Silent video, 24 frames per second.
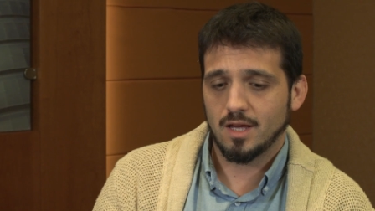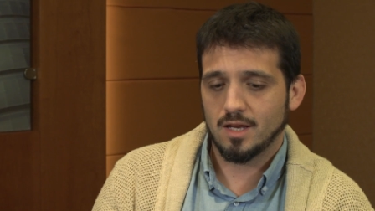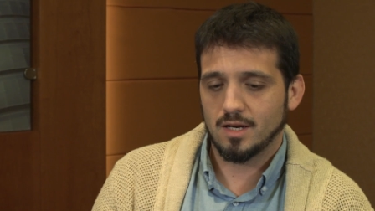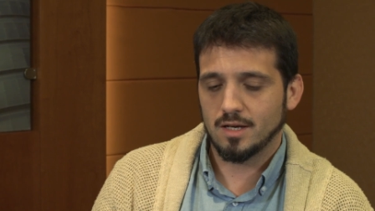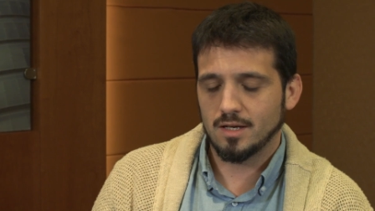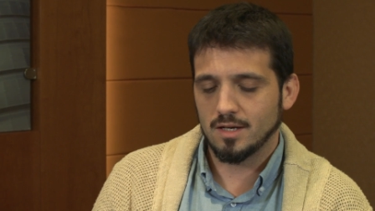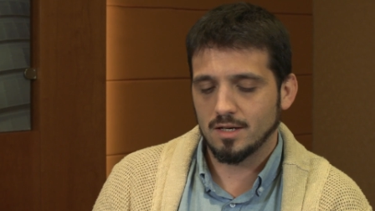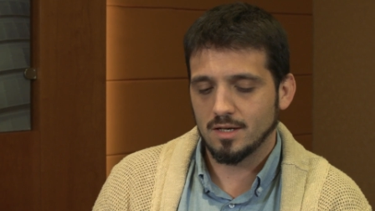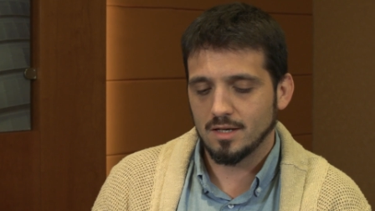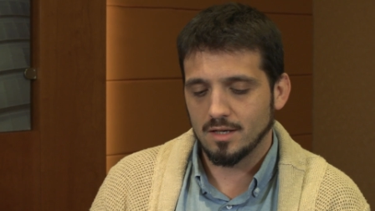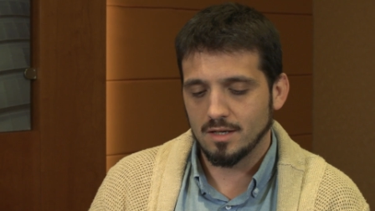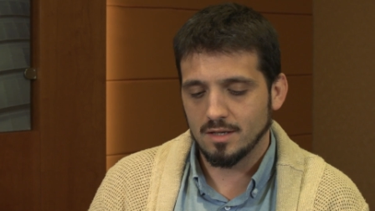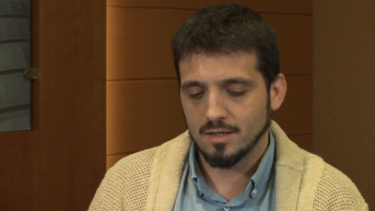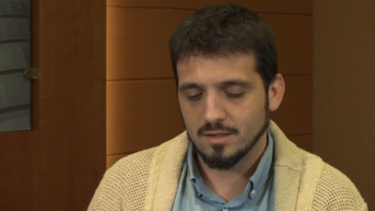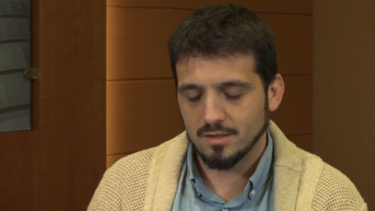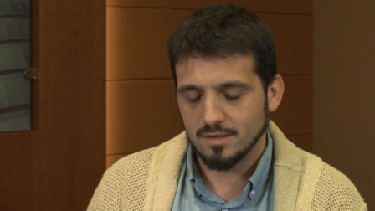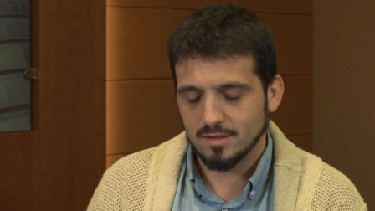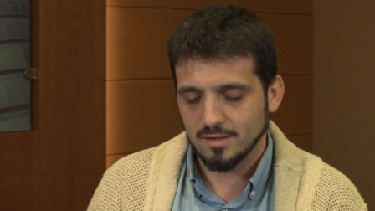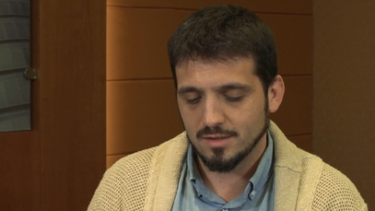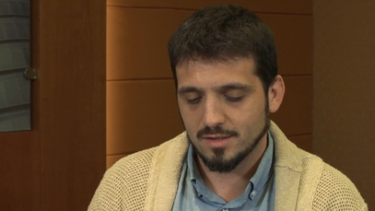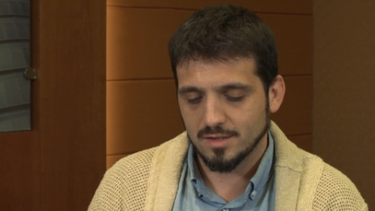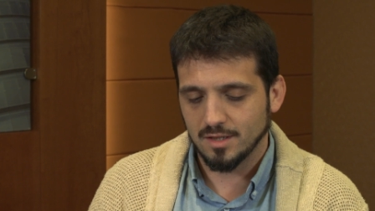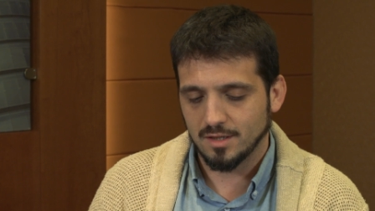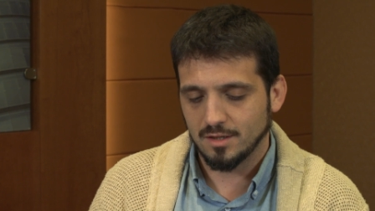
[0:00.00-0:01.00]
And
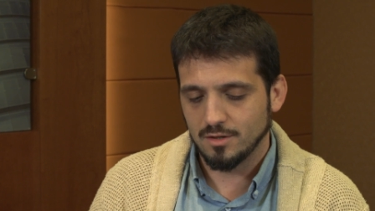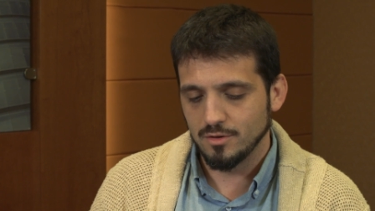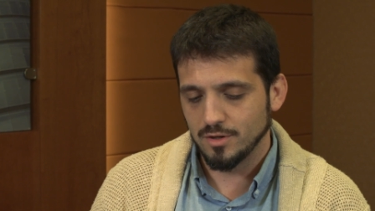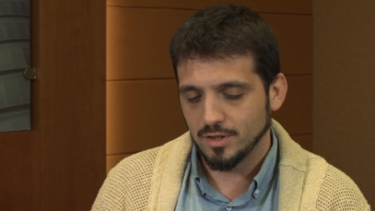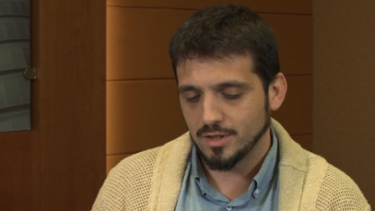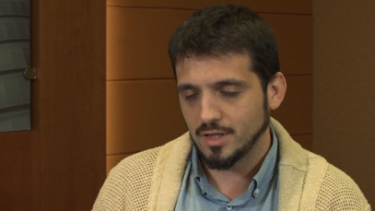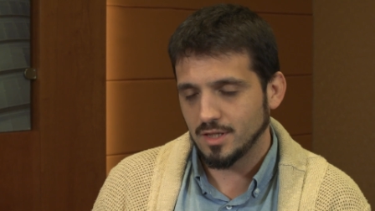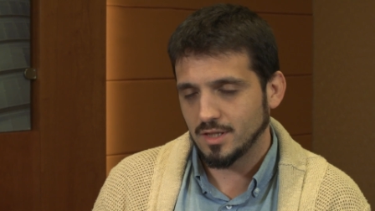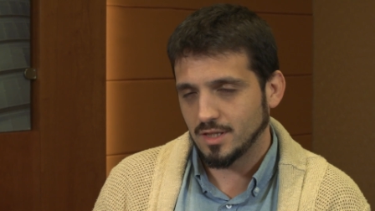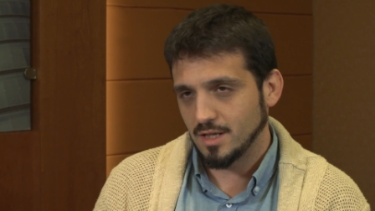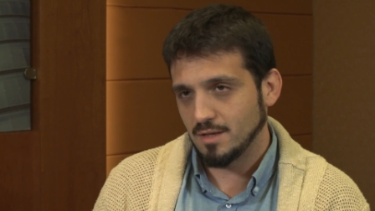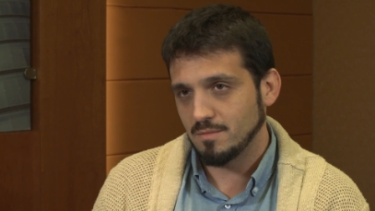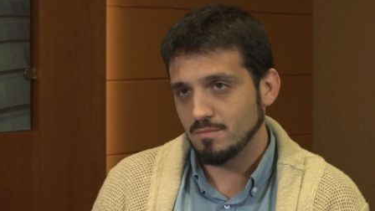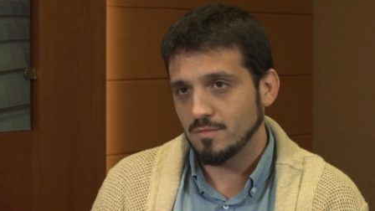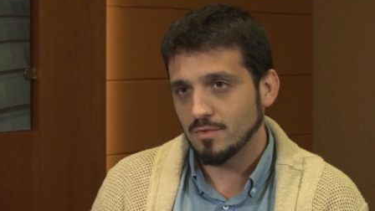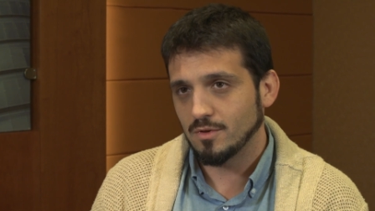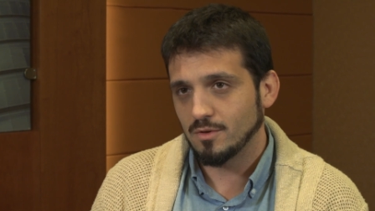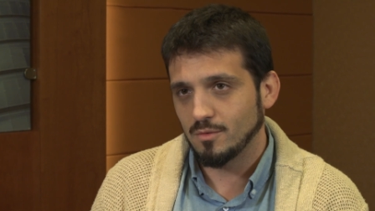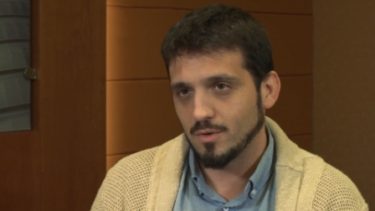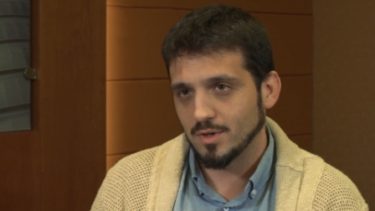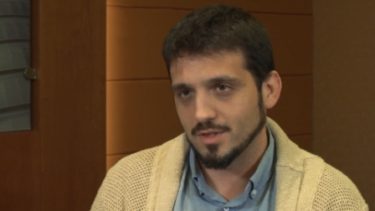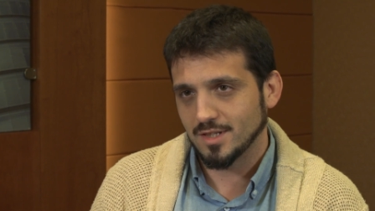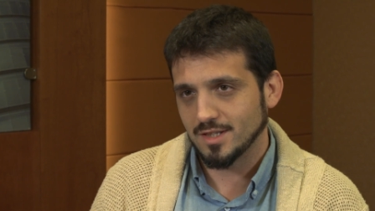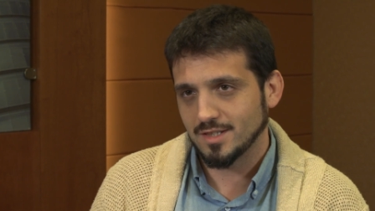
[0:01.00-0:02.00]
security
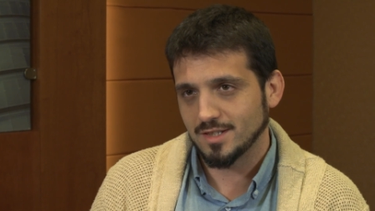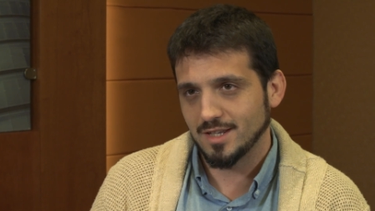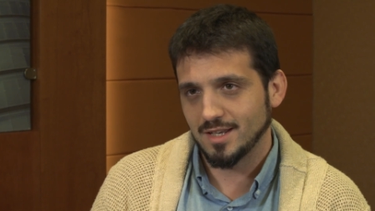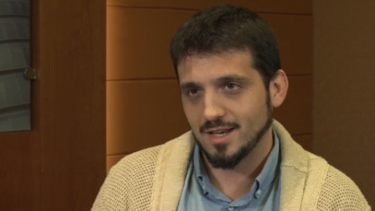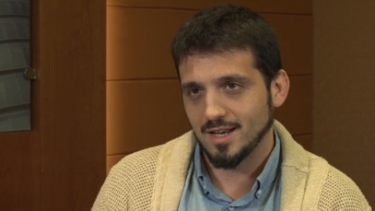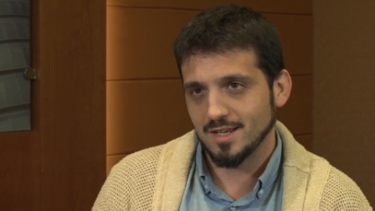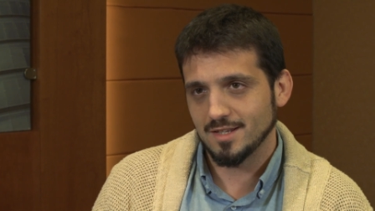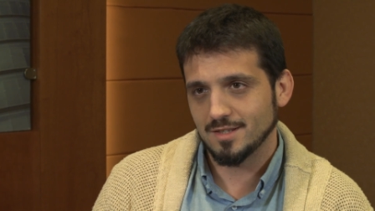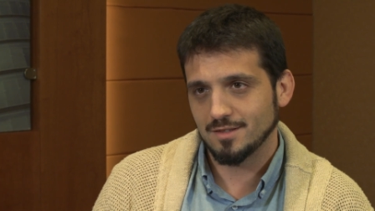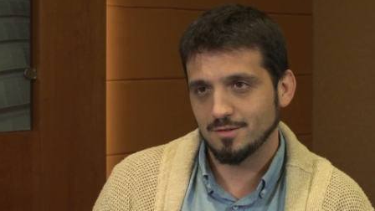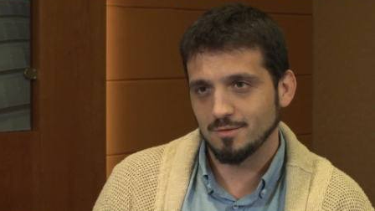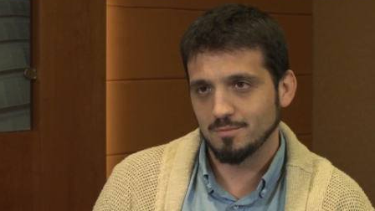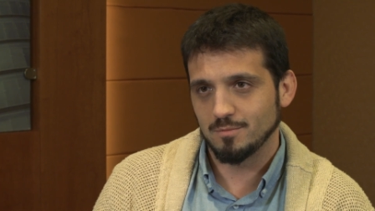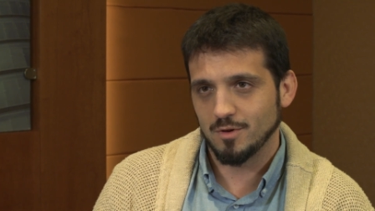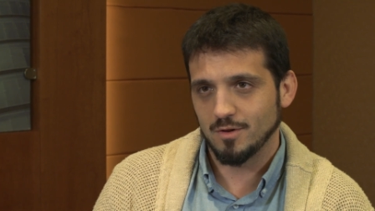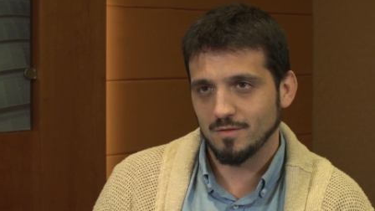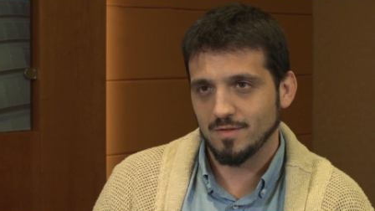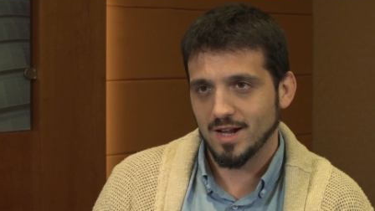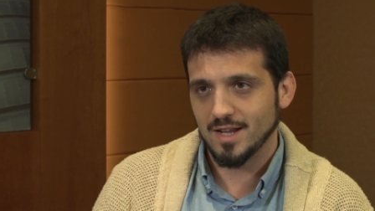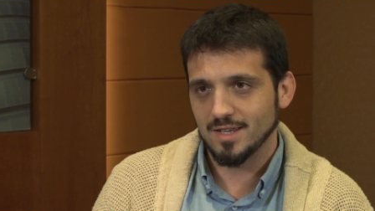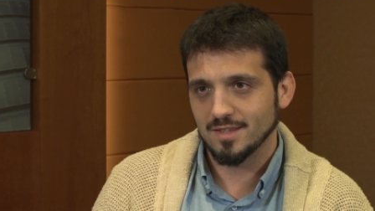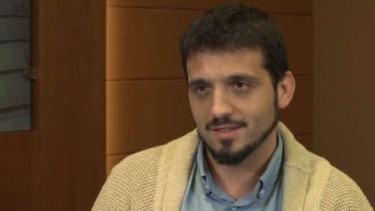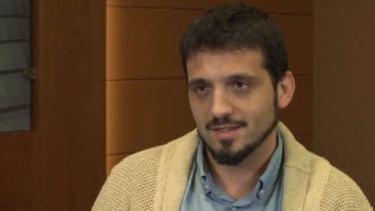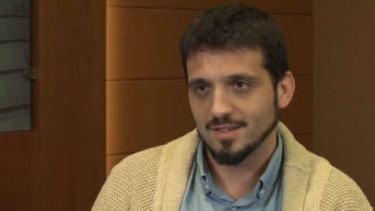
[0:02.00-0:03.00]
team was asking us to
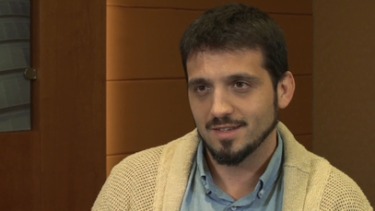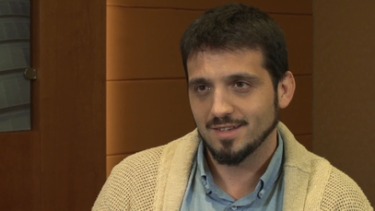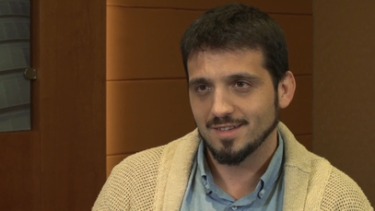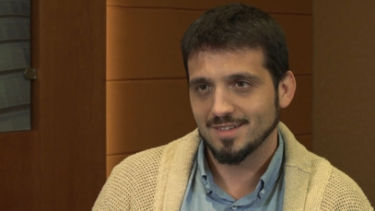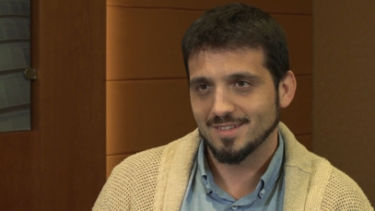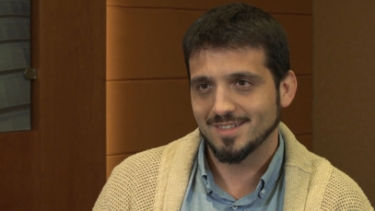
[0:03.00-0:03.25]
provide